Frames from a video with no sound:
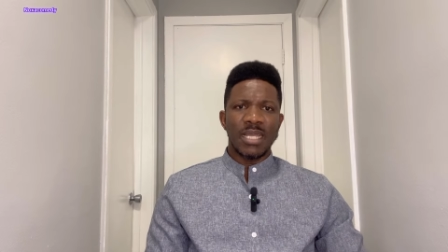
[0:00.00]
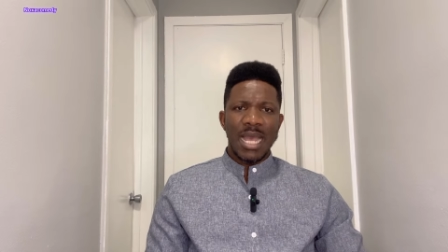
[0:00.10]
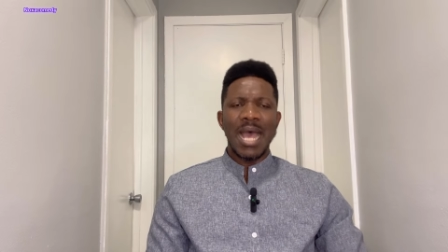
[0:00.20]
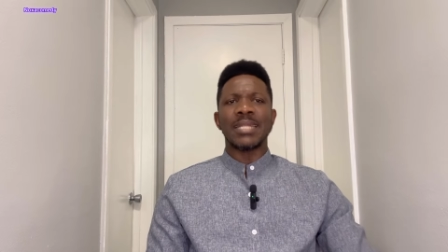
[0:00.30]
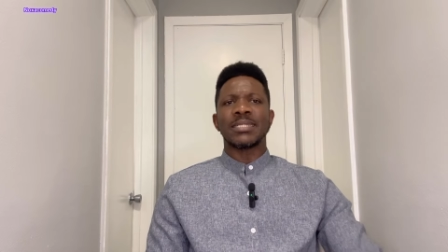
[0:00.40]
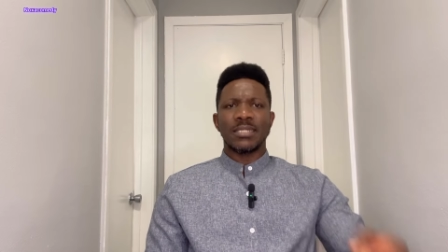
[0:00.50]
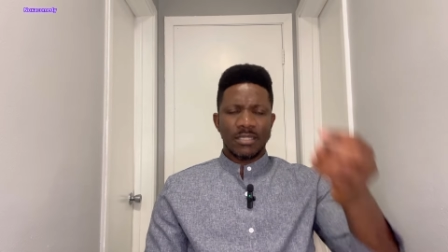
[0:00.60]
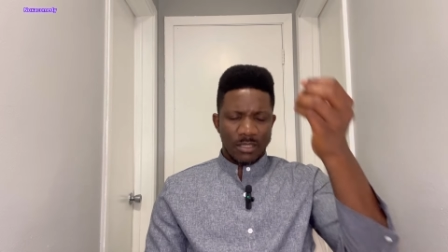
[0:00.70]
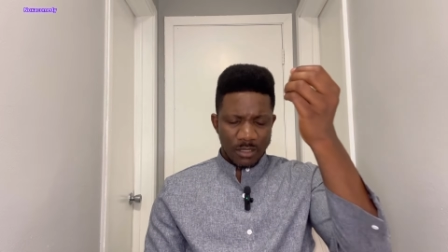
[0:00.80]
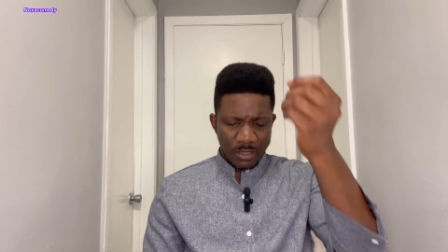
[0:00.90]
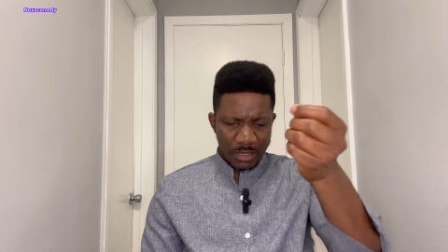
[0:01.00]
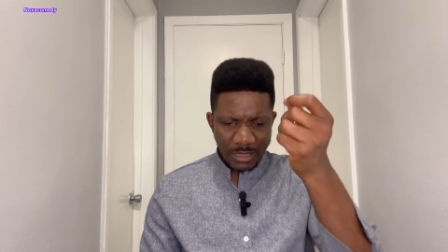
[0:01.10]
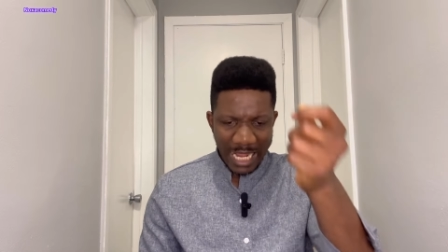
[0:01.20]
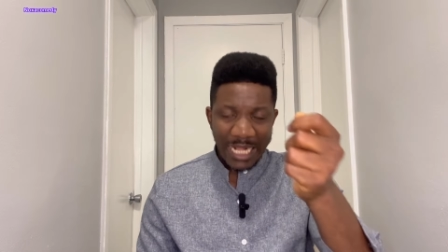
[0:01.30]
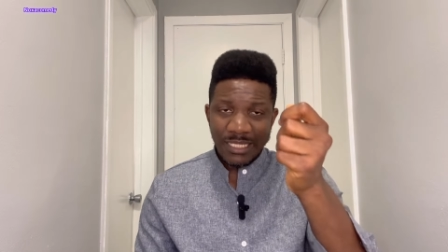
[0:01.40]
And
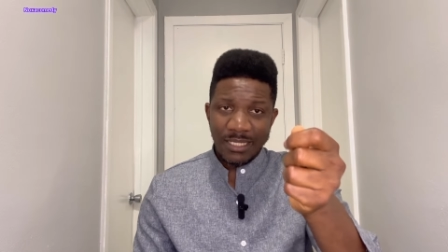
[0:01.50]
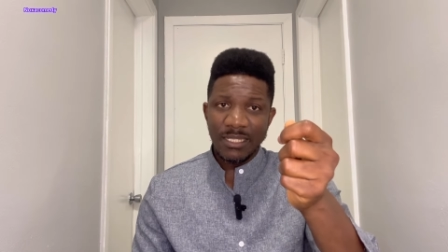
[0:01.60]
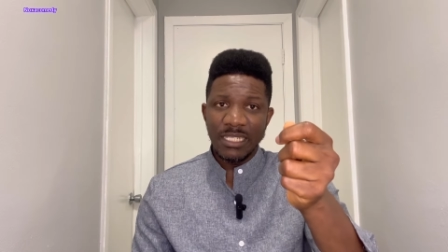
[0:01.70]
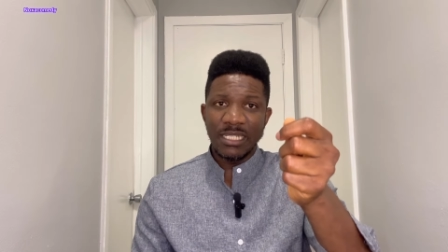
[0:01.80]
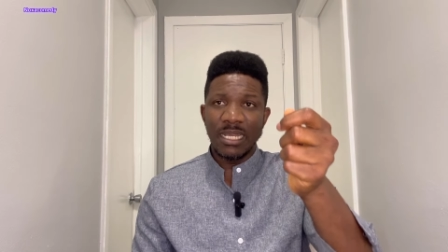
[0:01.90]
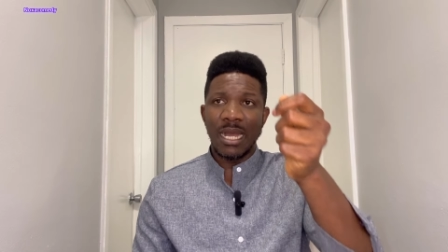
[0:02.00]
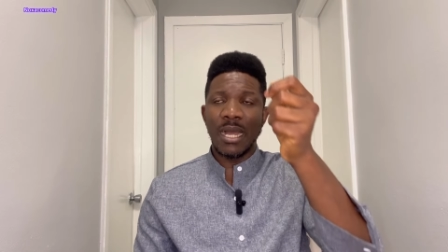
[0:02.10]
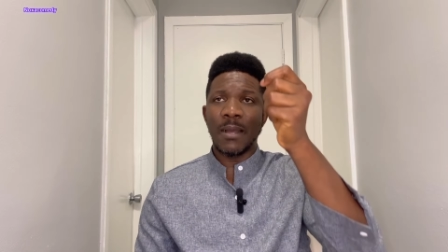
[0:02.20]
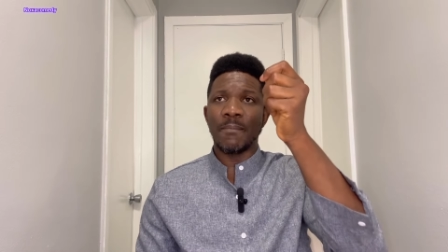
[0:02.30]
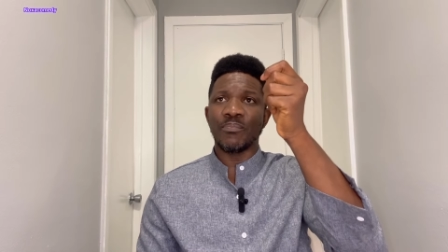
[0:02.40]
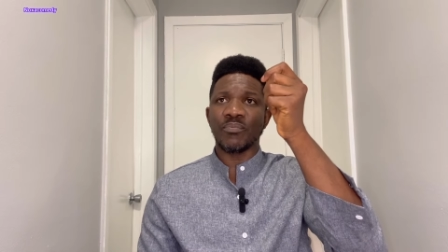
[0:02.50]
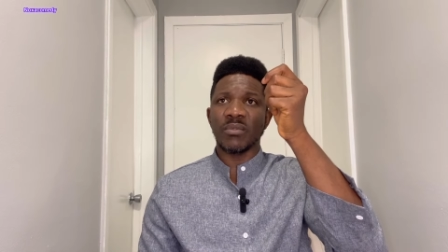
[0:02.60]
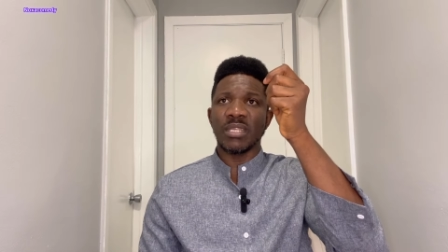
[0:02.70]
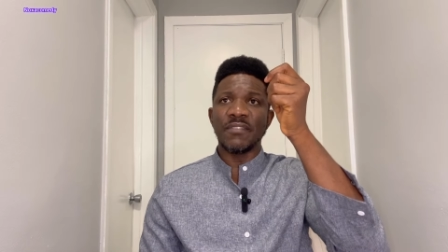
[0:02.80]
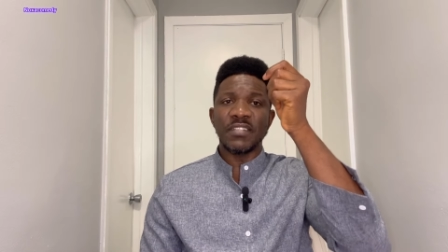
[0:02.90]
that
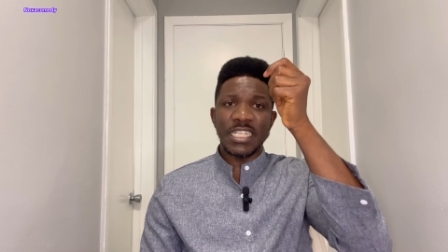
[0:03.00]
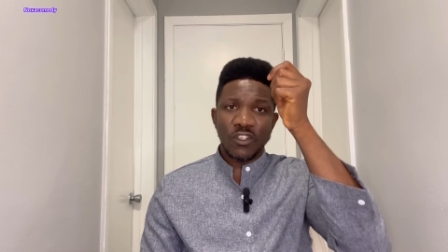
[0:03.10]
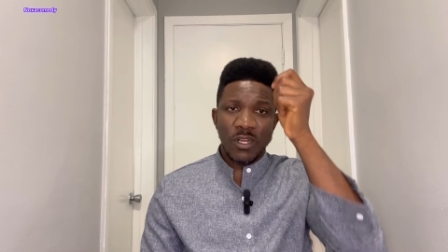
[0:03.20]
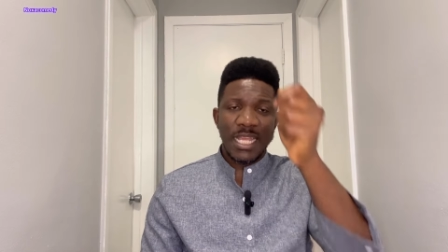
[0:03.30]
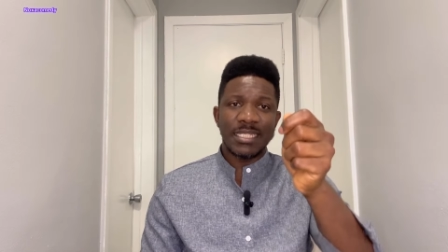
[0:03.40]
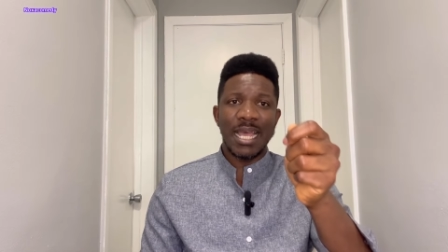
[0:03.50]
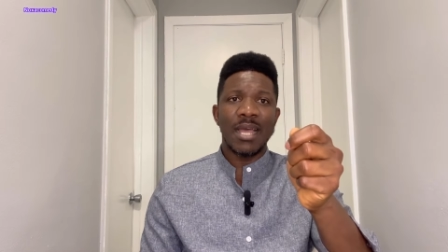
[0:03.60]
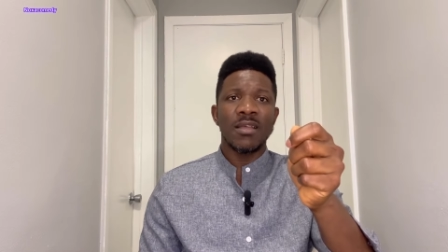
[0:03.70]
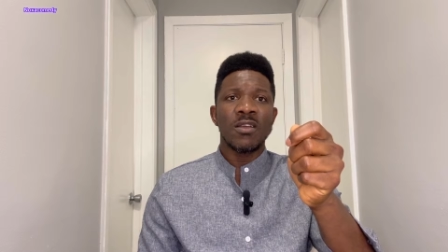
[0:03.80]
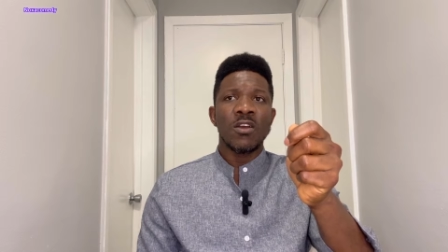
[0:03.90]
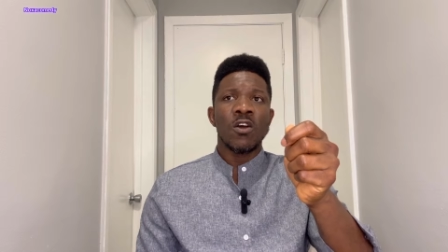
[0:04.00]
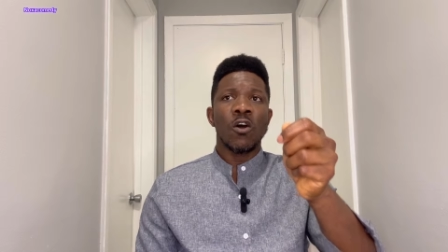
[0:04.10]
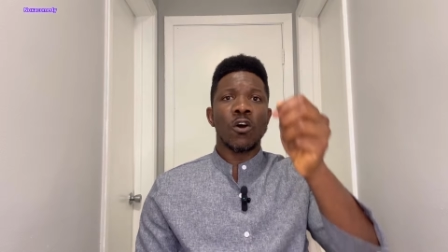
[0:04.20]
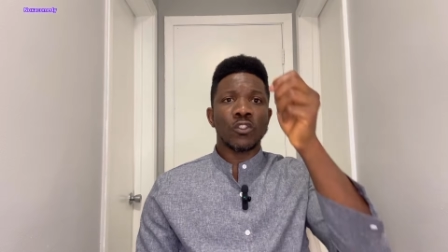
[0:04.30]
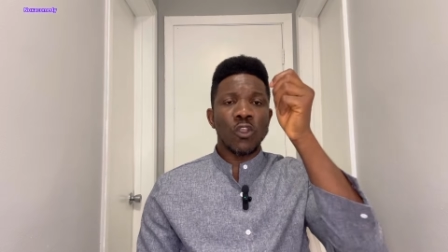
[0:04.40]
invitation letter
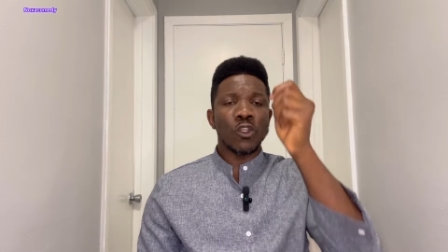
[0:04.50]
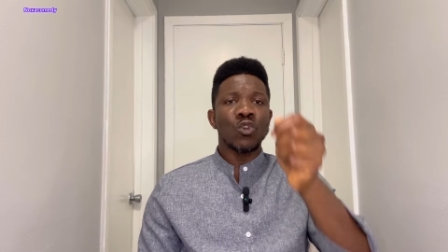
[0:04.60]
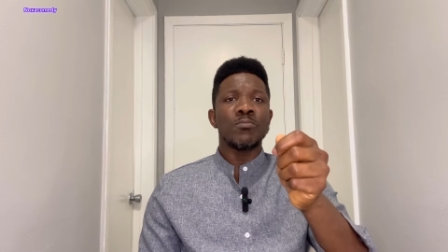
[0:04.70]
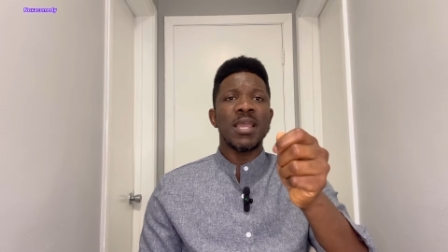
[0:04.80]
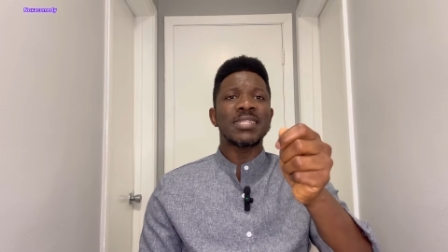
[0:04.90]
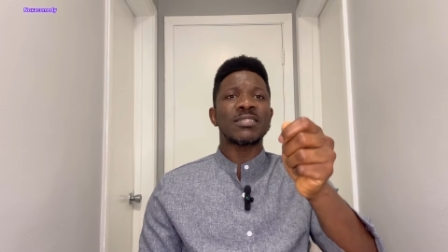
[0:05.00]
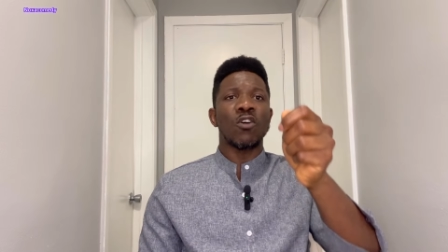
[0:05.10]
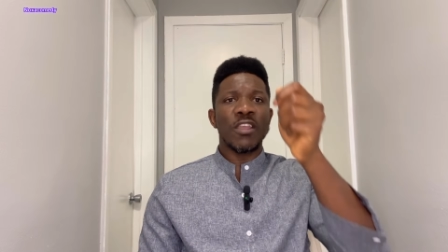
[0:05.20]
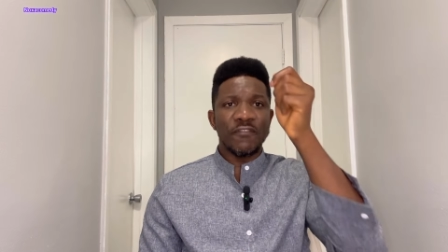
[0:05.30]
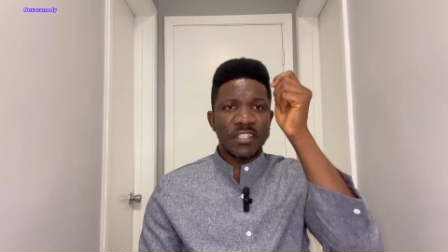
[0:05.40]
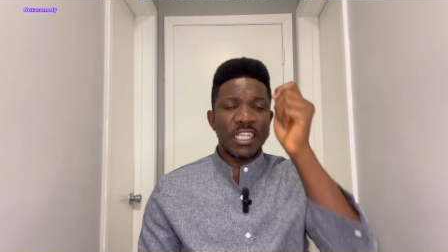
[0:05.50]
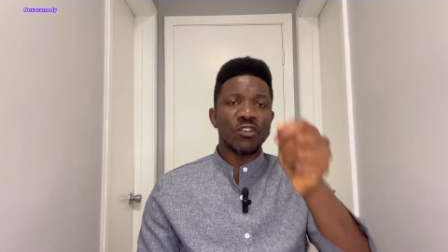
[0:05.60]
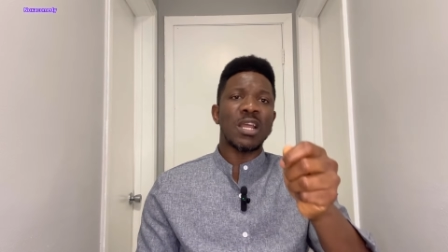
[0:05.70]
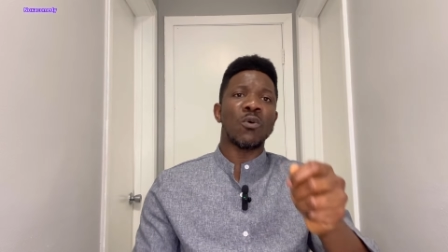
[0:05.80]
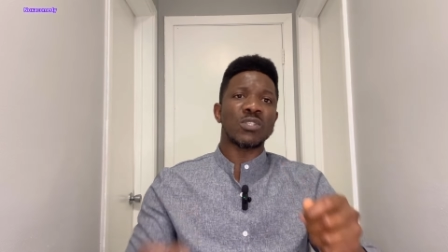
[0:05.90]
or documents or
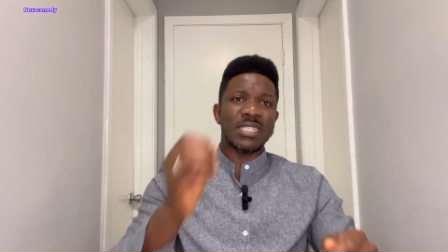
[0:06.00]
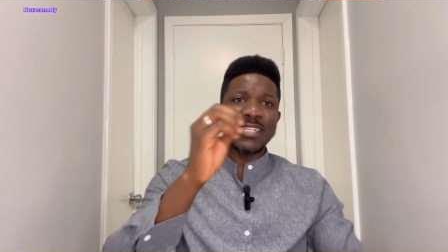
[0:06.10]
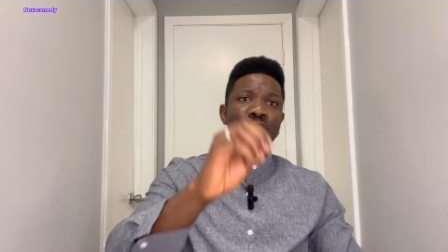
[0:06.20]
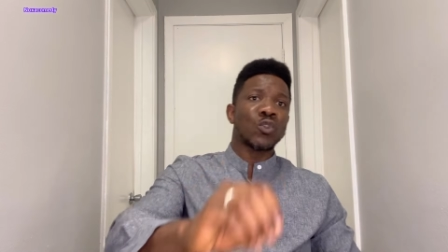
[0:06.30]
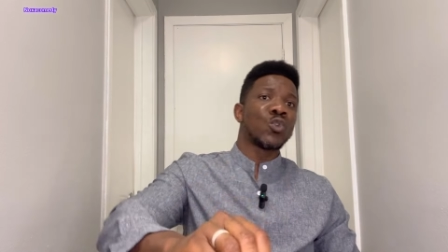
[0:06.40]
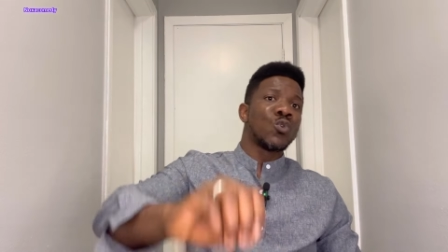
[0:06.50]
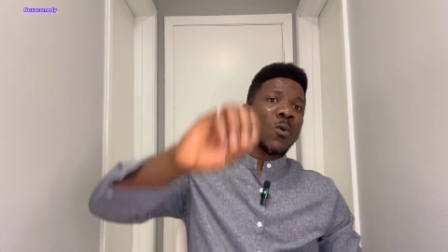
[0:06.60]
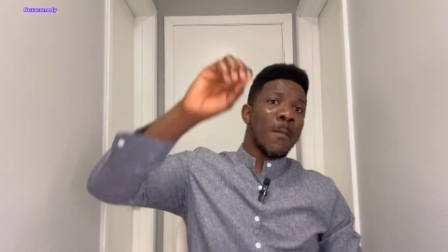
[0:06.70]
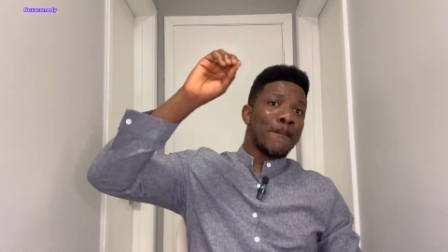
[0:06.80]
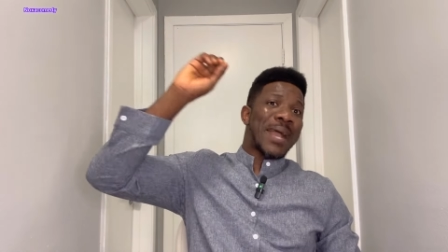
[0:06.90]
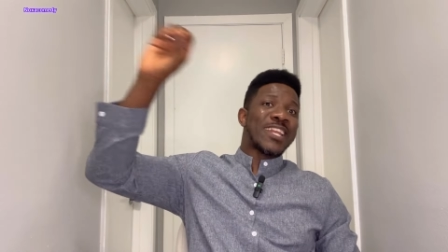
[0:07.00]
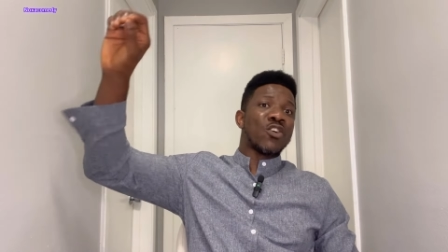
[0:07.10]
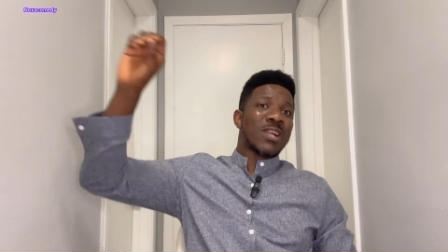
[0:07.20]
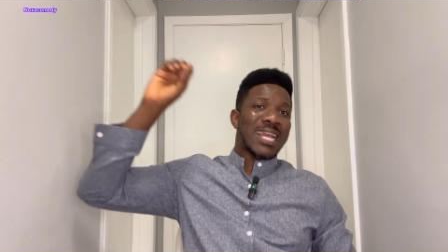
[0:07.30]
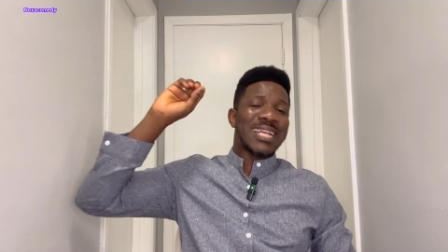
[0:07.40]
invitation that was sent to you by the
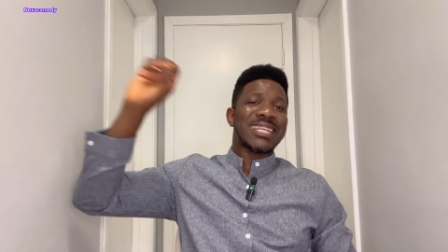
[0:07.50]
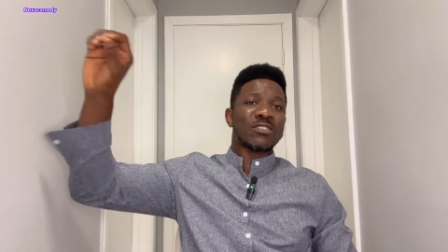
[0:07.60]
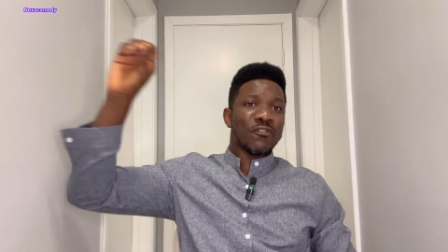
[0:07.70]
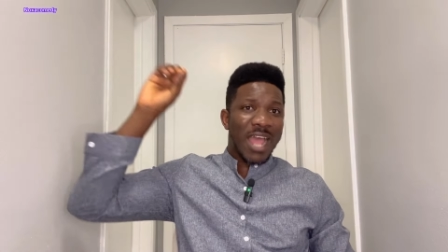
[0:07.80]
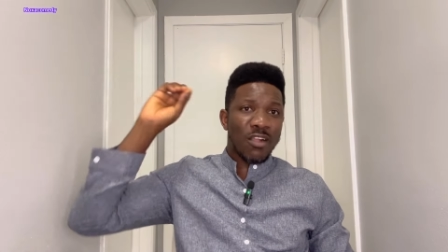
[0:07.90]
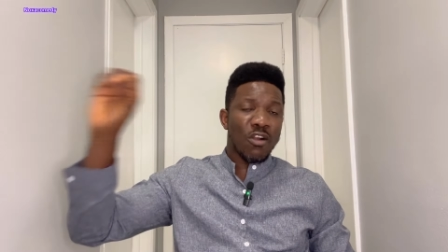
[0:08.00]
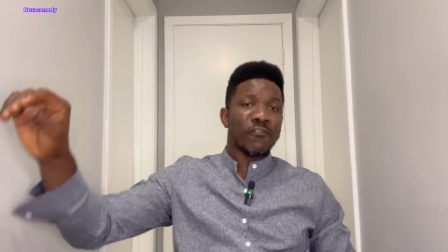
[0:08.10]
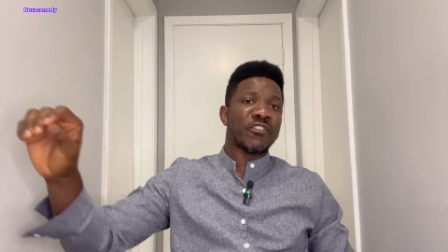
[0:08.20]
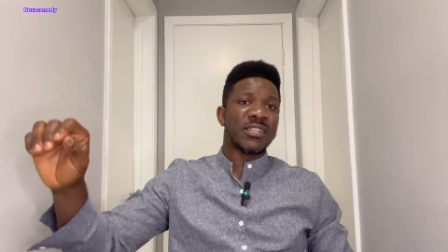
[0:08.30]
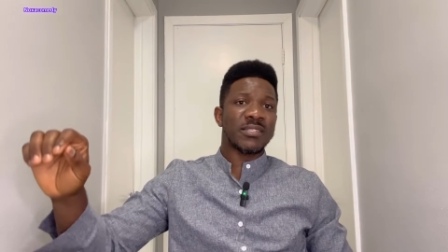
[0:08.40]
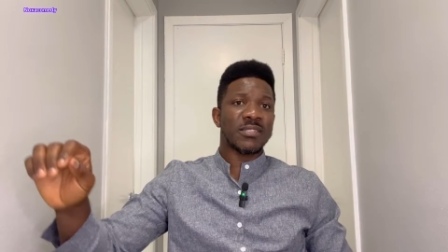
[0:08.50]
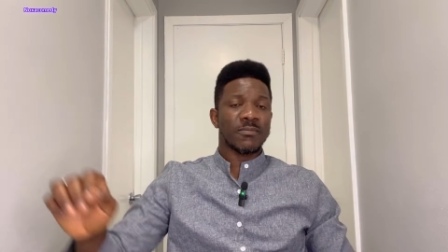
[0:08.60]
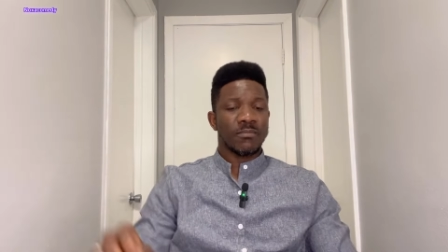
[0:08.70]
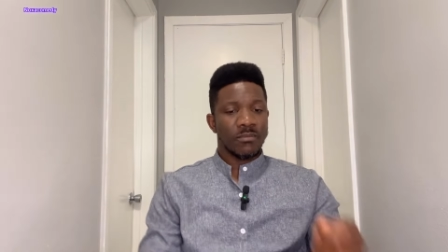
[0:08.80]
organizers of that conference,